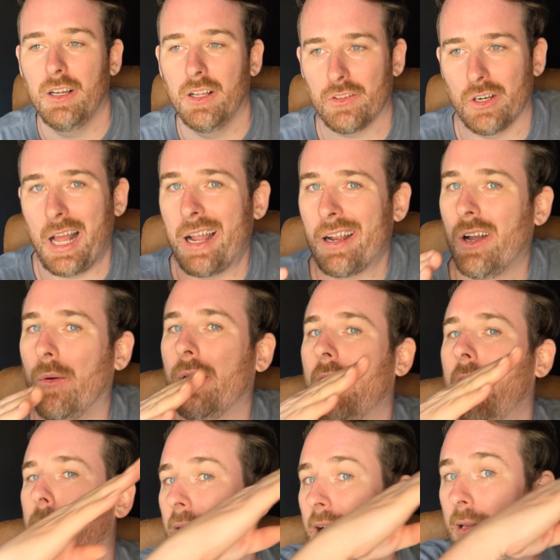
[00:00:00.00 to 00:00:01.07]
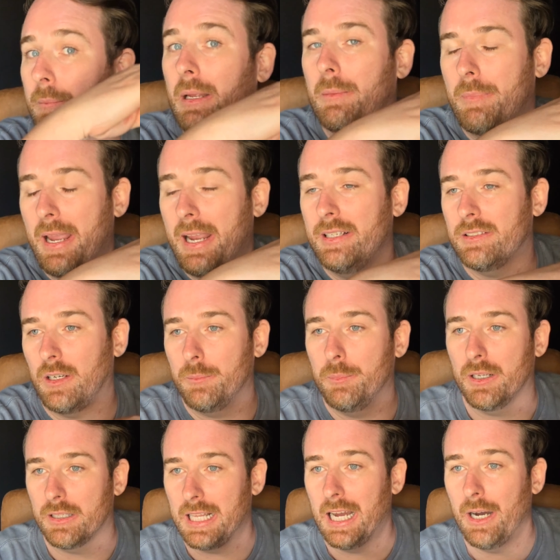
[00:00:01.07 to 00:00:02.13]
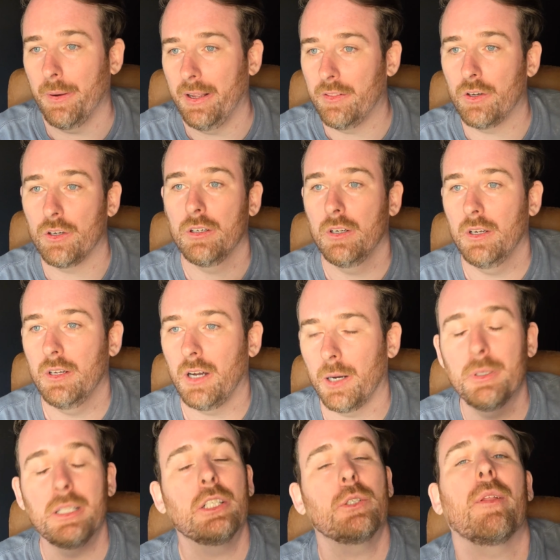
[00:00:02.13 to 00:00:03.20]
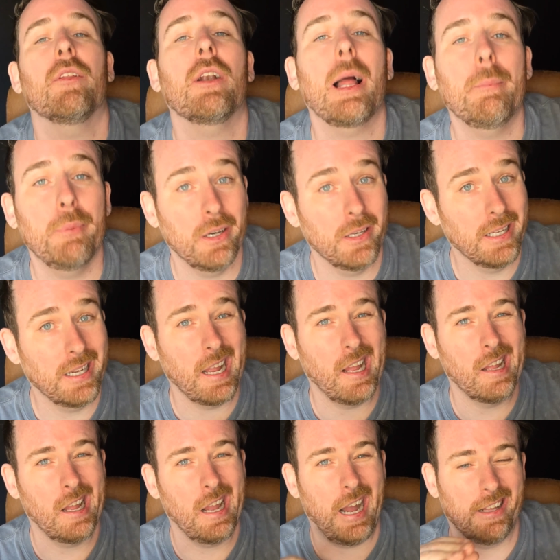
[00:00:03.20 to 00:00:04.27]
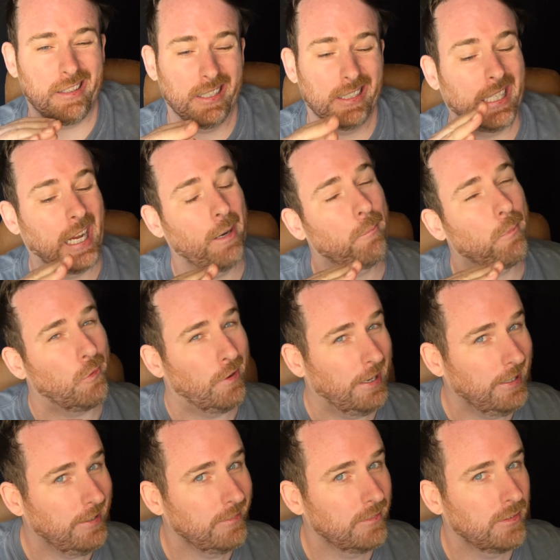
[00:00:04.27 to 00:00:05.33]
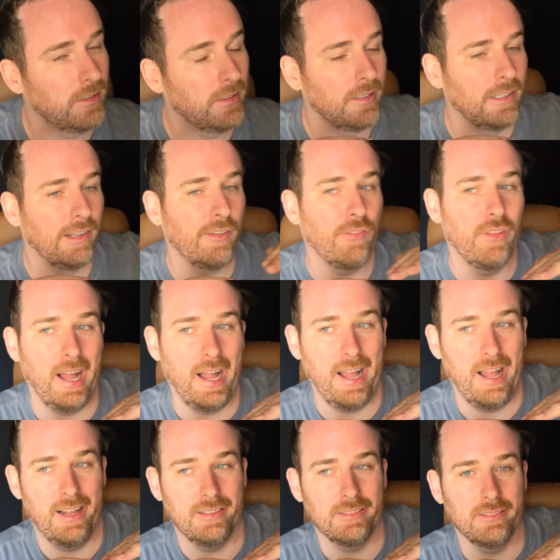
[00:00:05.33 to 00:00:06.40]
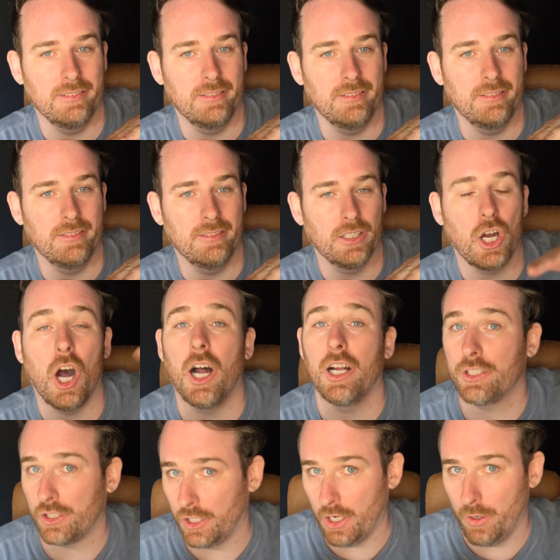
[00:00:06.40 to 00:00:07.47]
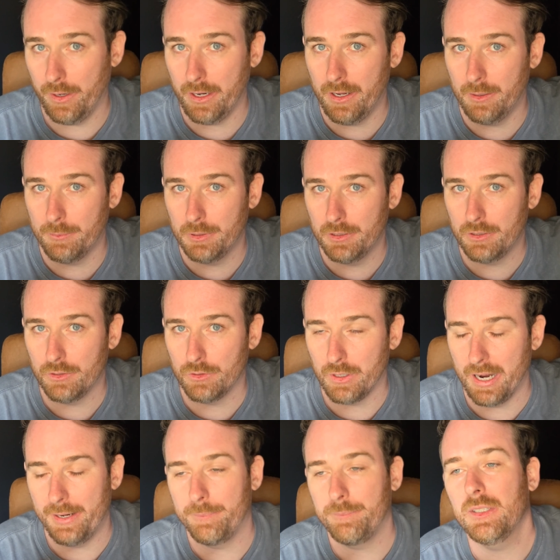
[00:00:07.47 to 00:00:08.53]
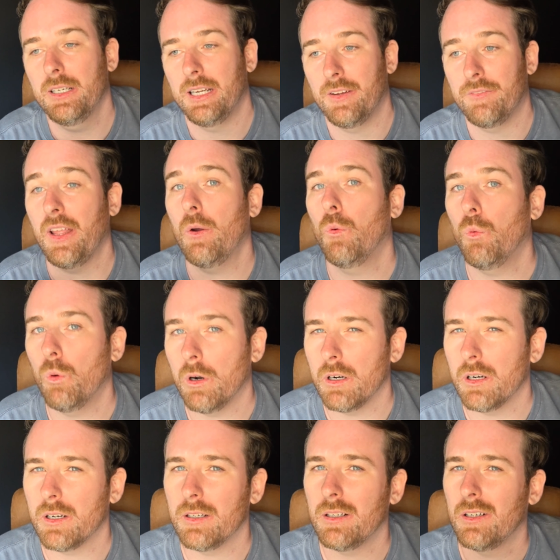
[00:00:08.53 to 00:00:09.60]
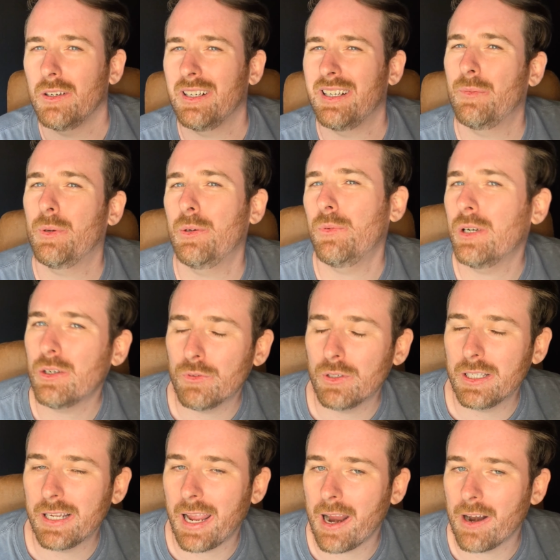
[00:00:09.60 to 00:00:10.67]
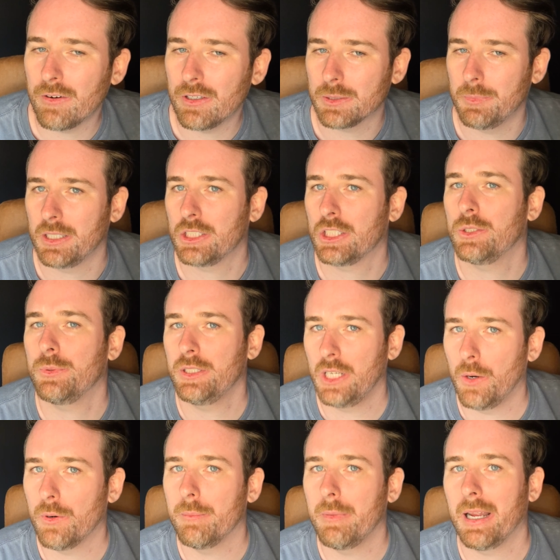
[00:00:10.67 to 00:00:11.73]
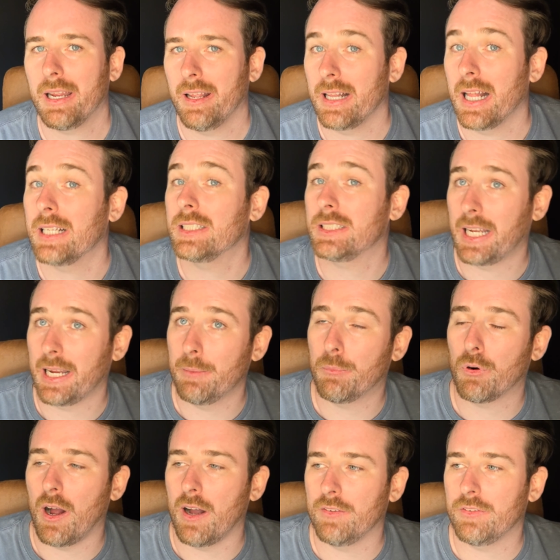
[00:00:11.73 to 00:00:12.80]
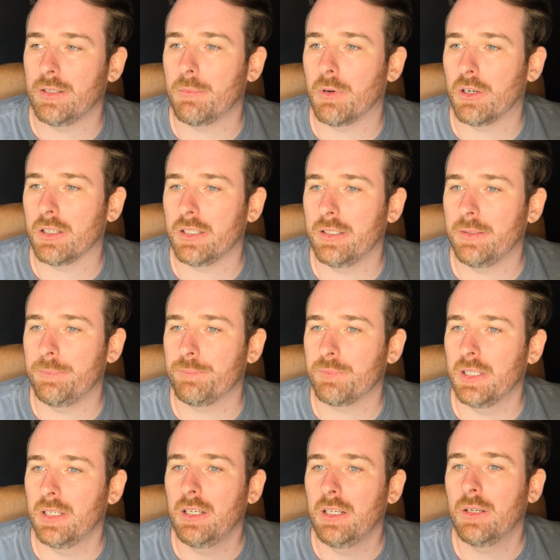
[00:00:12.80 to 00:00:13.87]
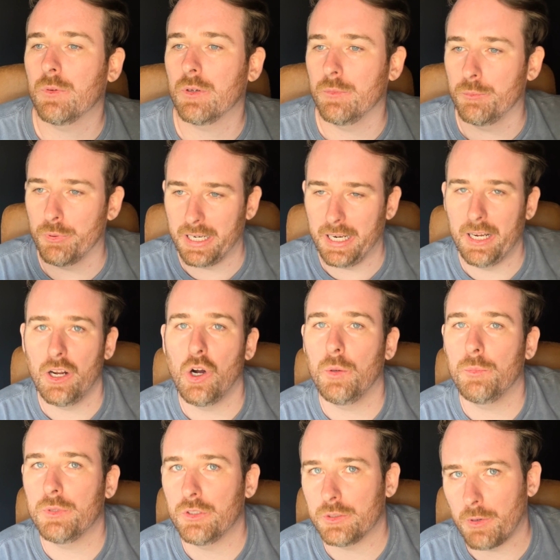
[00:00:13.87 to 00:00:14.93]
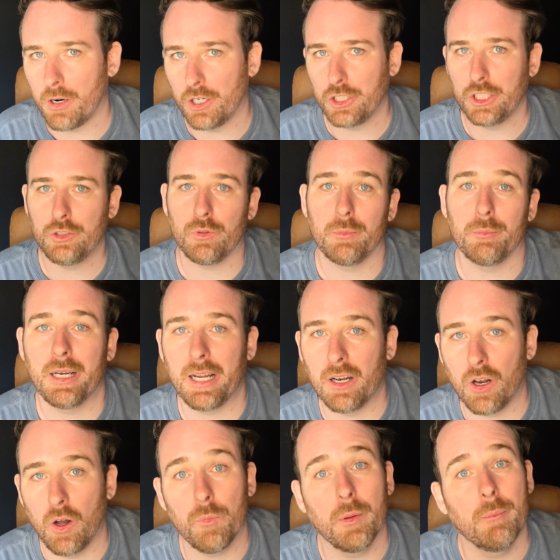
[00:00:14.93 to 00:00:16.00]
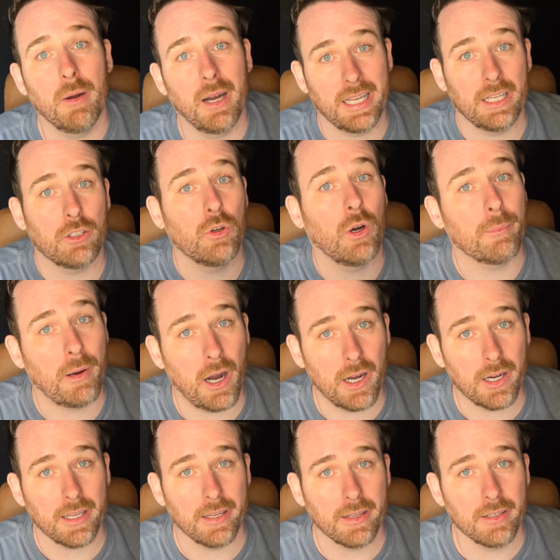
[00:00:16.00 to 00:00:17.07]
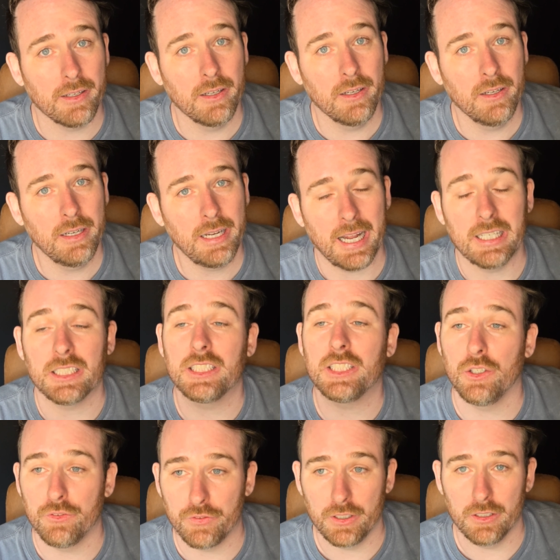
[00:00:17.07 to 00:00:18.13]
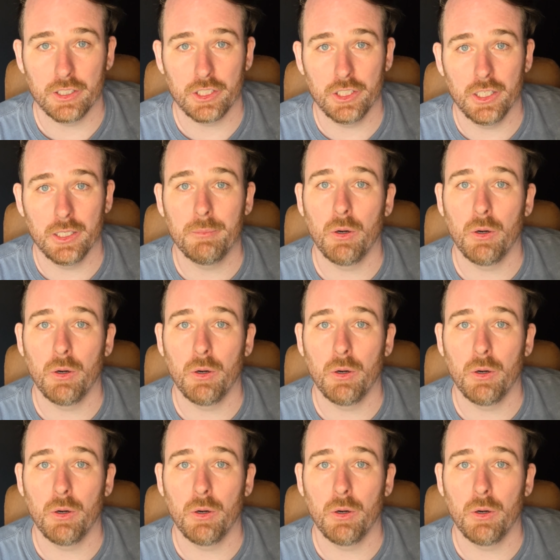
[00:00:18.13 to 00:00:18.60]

They're not going up at a big pace. I'll put it that way. And I'll put it this way: they're not putting at the same rate that the costs are going up, right? If they were, we wouldn't really care as much because we know we're making that same profit markup. We're bringing home those margins, we're bringing home the money into our pocket, and it's still feeling good.